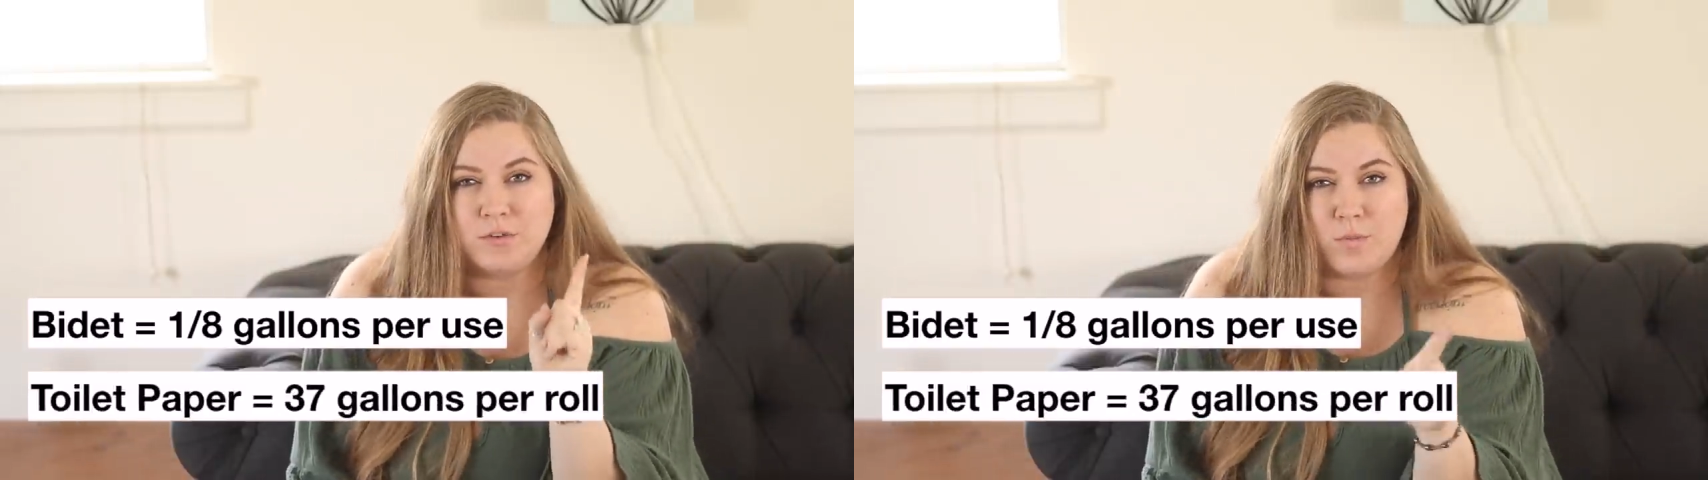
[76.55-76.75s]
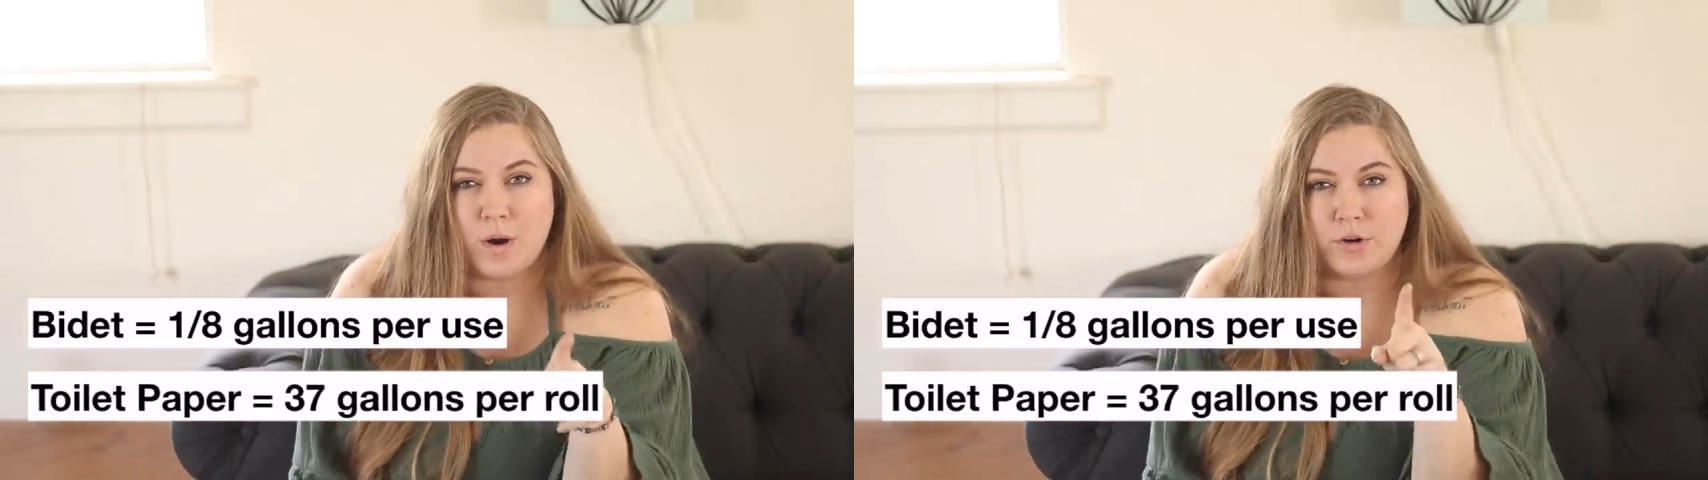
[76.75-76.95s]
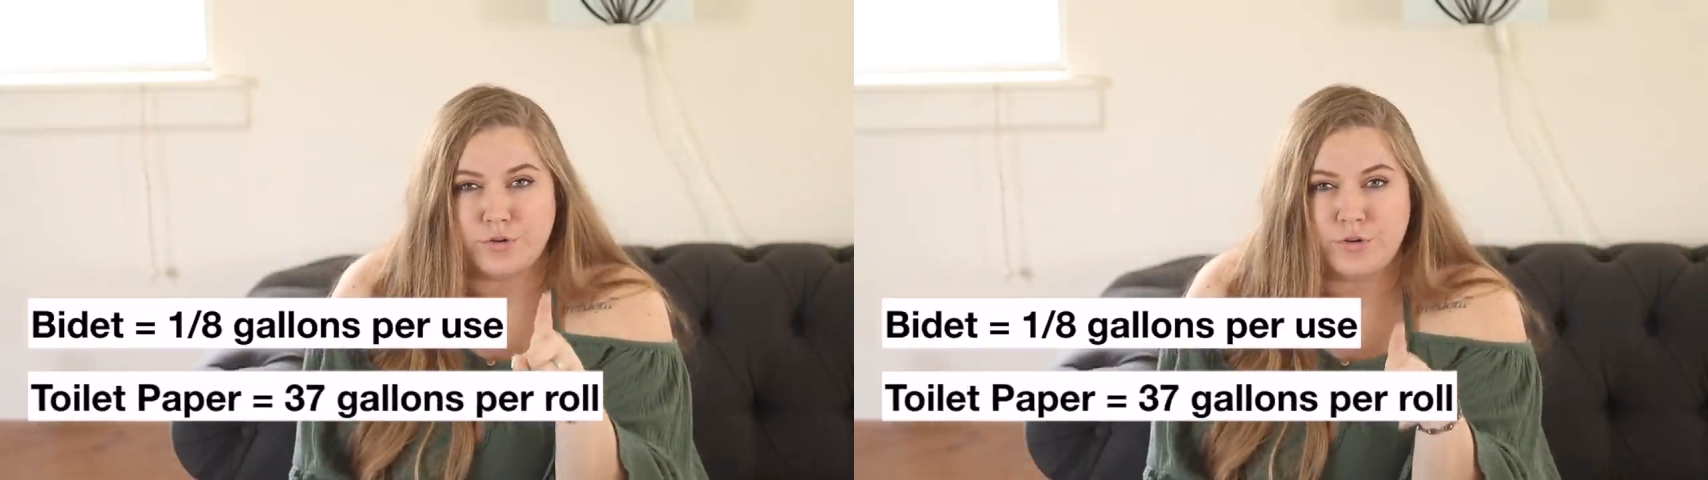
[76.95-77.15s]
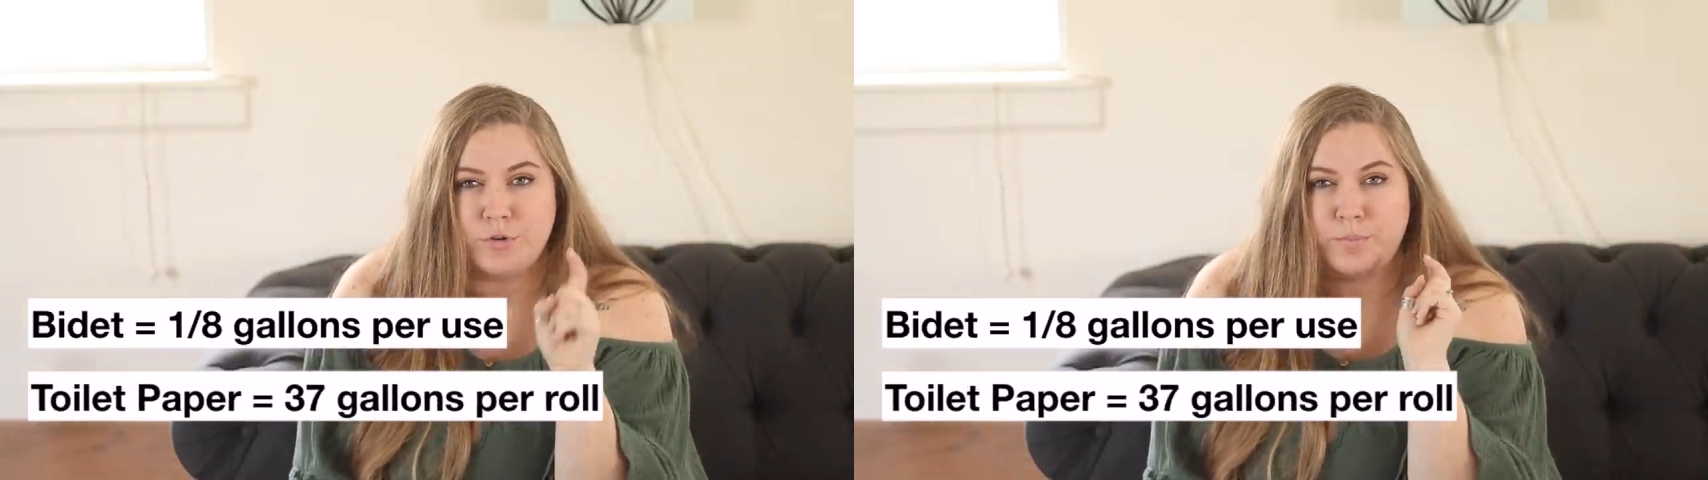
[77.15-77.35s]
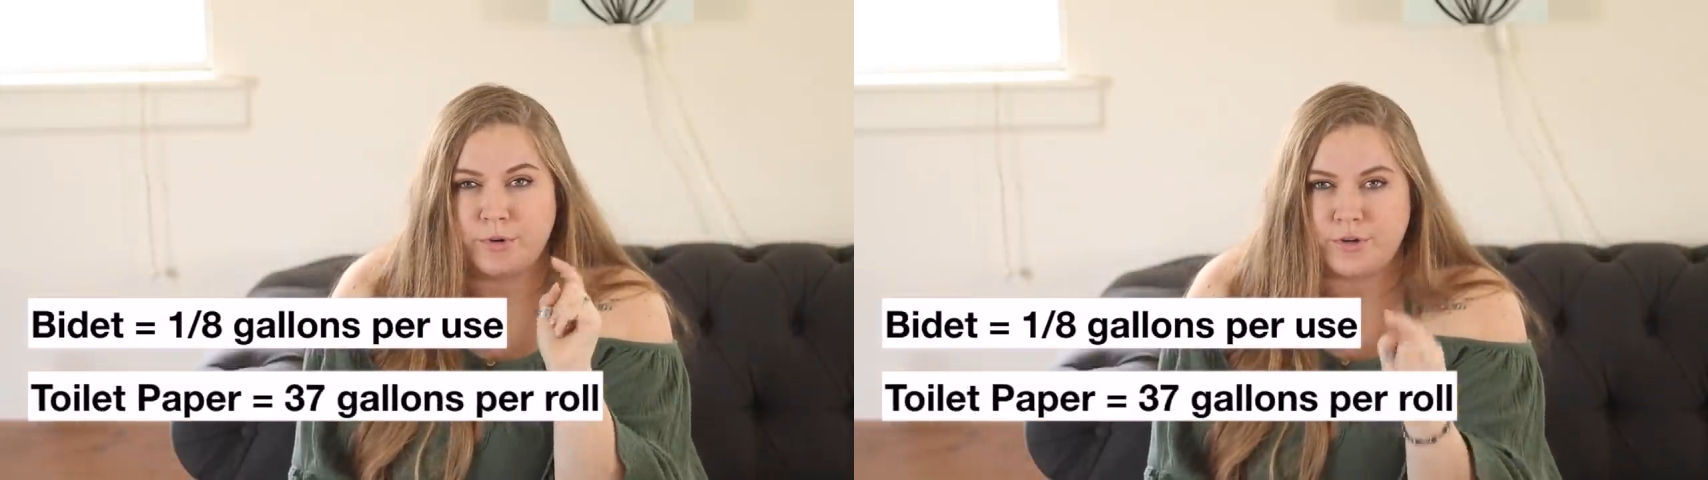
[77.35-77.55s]
of water
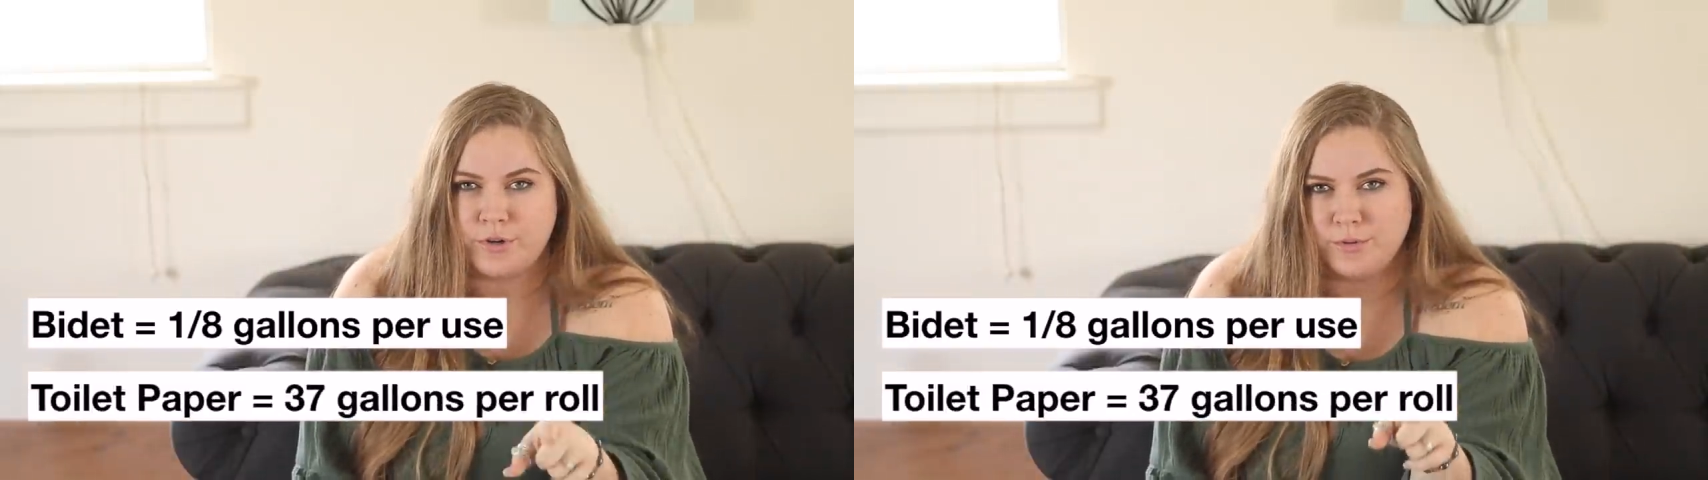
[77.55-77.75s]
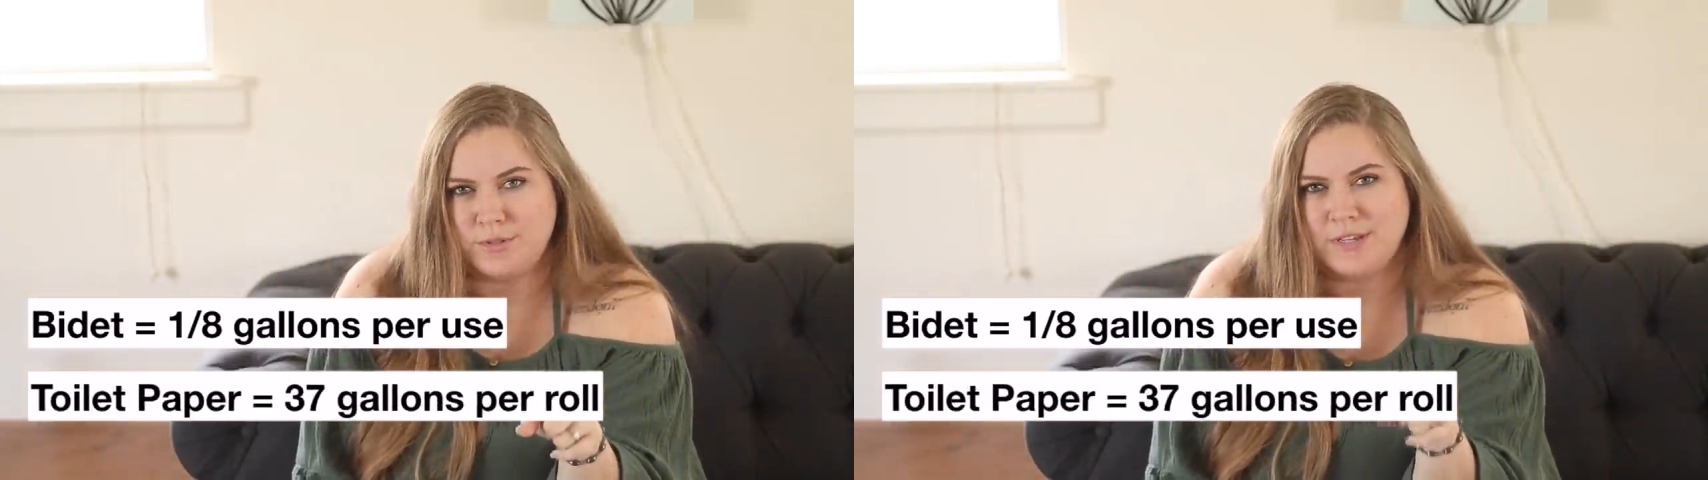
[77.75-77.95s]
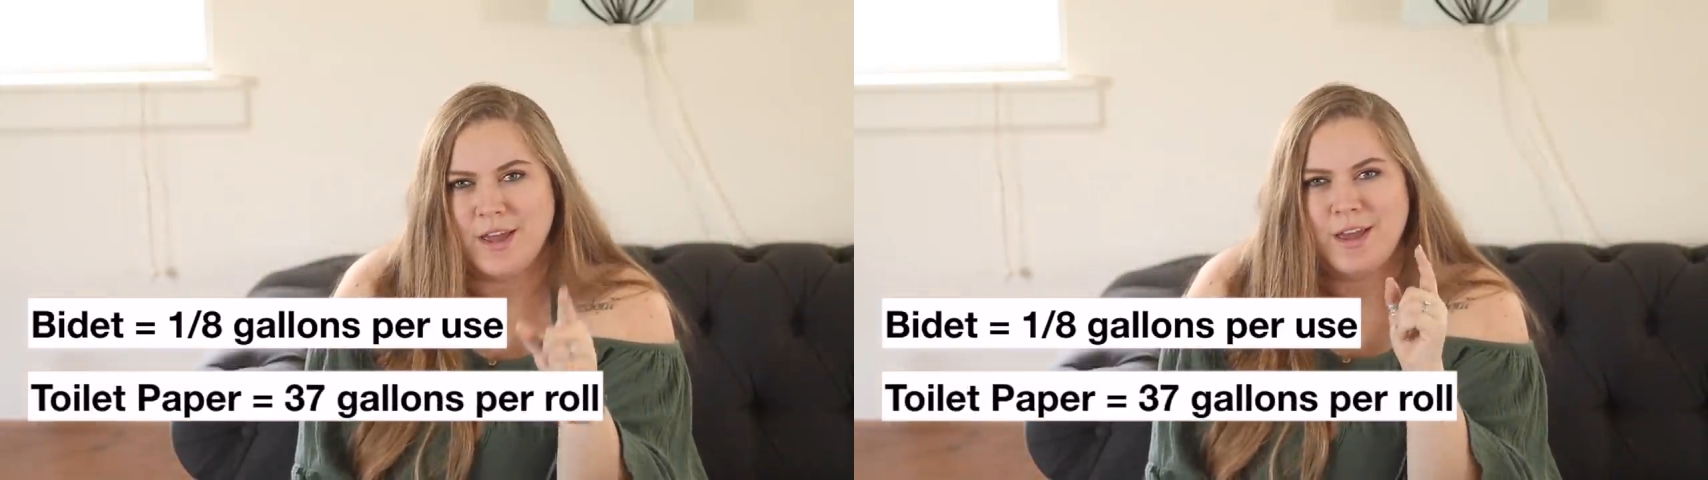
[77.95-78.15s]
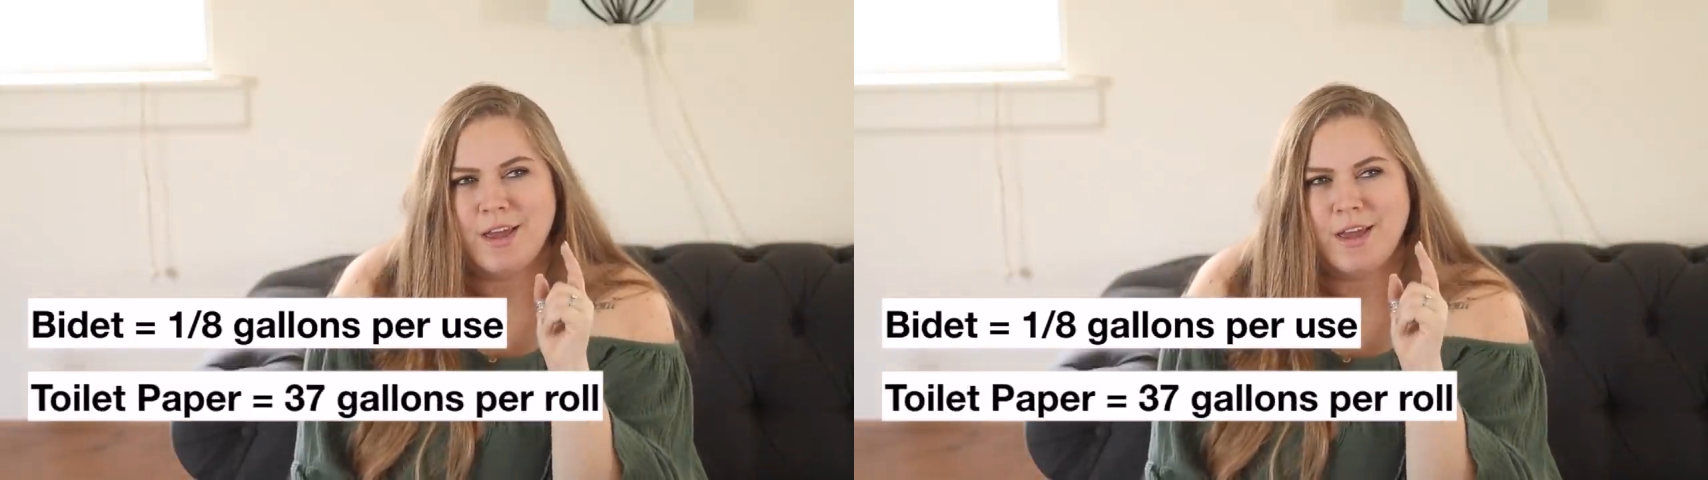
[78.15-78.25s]
to produce.